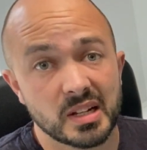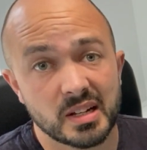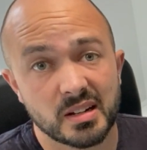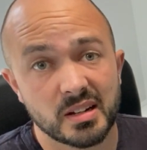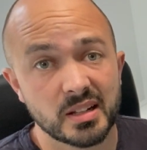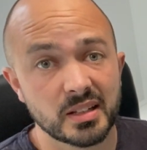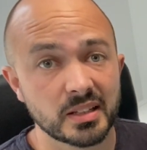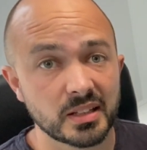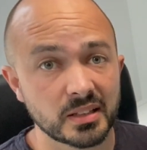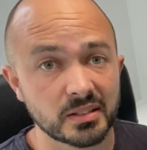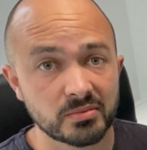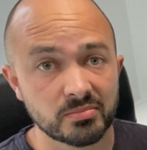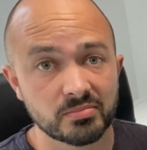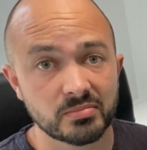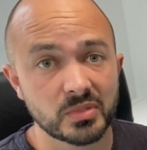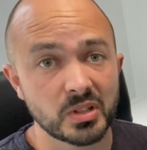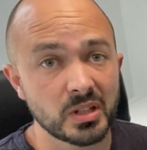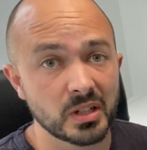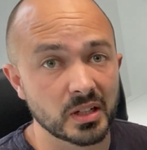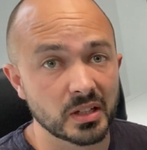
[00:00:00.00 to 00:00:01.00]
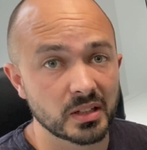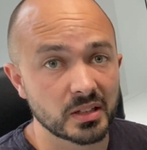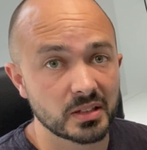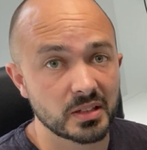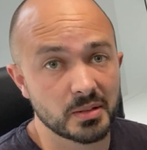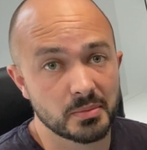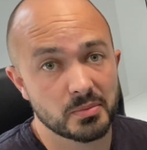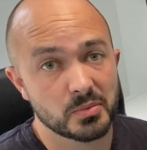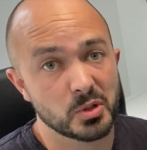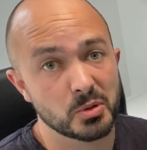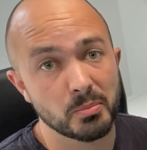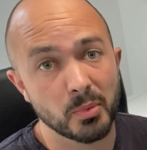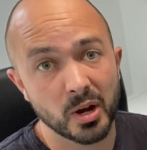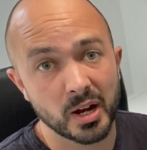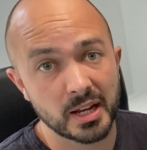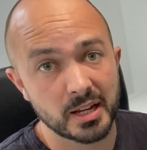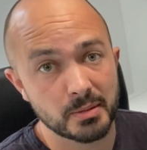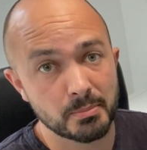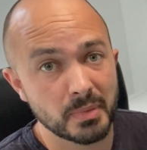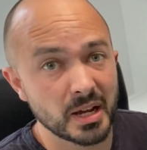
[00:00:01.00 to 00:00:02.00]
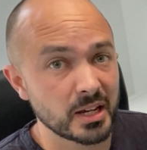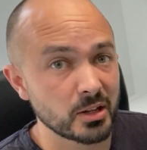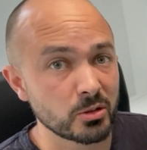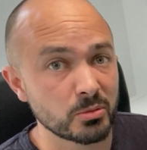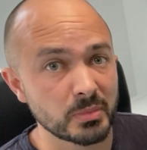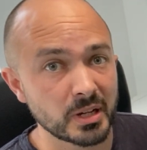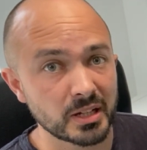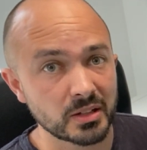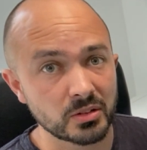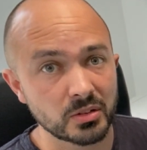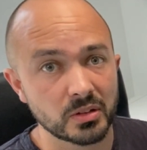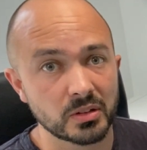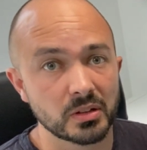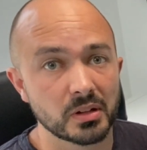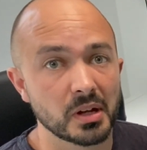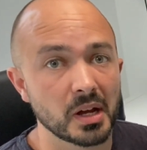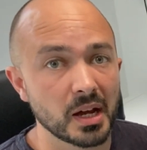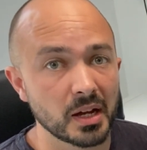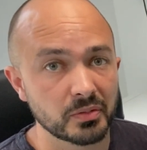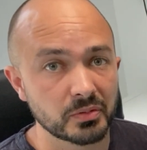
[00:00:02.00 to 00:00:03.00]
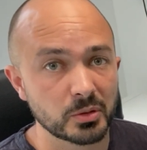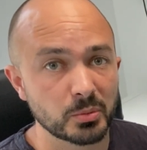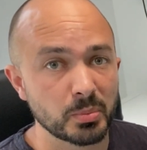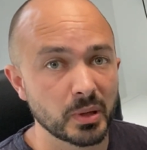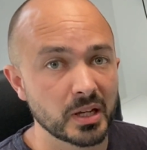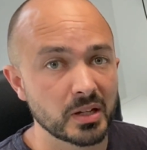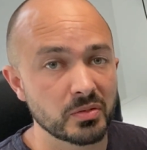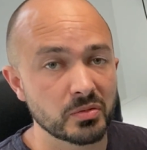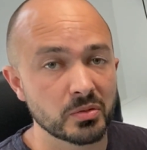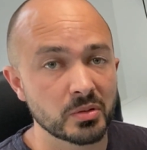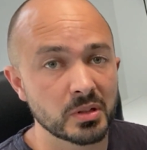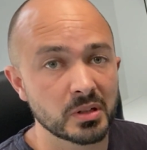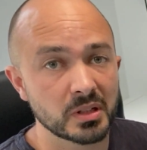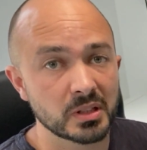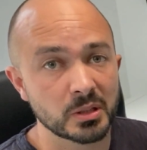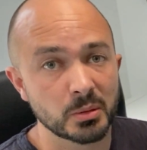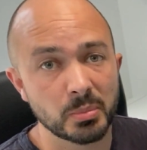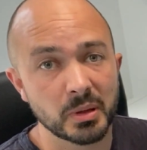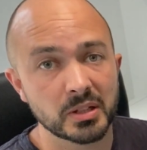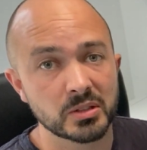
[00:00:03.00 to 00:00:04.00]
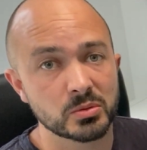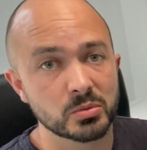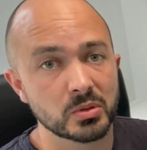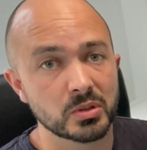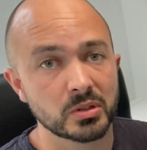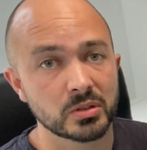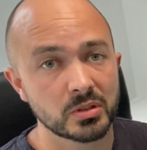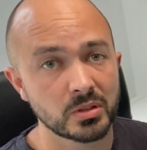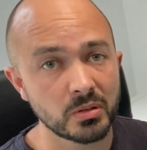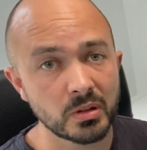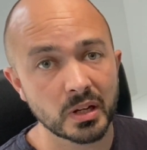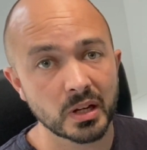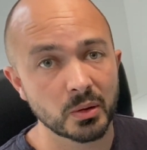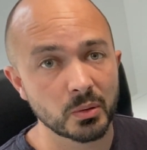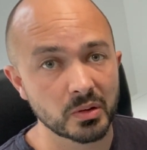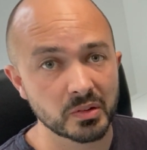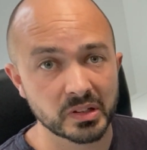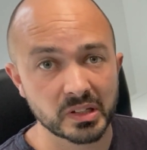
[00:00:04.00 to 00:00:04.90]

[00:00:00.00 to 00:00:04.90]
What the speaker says: And then, yeah, you may or may not have to pay for it. It depends what you're doing